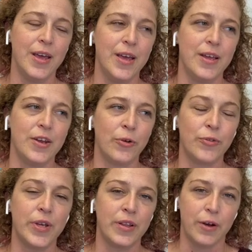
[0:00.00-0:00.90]
not
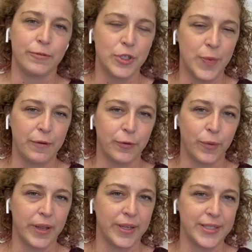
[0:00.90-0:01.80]
only a lot of respect for
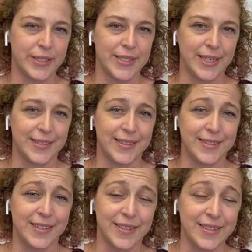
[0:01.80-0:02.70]
what Leslie does
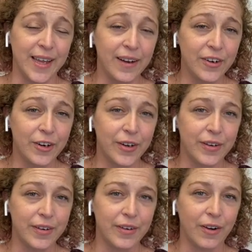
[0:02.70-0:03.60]
as a designer
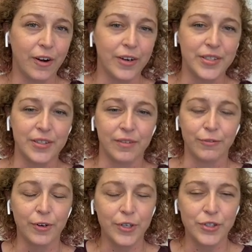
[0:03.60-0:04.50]
and artist and
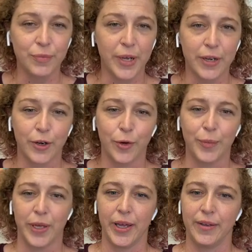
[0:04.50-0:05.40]
furniture maker,
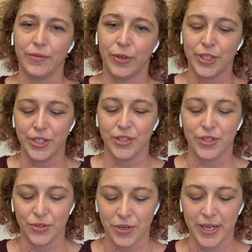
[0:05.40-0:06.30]
but what she's
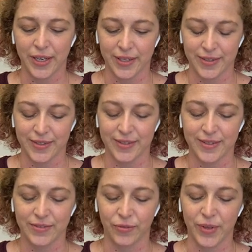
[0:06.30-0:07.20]
doing is
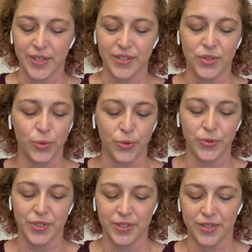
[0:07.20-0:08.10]
with these
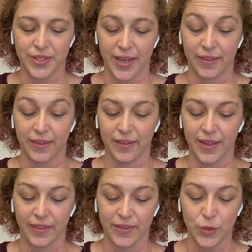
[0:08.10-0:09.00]
tools is and
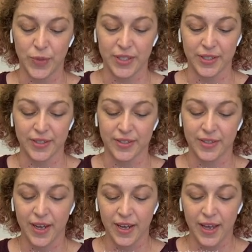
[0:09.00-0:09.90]
this business
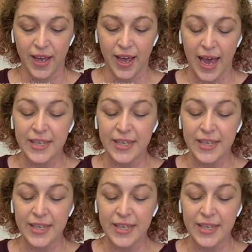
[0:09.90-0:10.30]
as a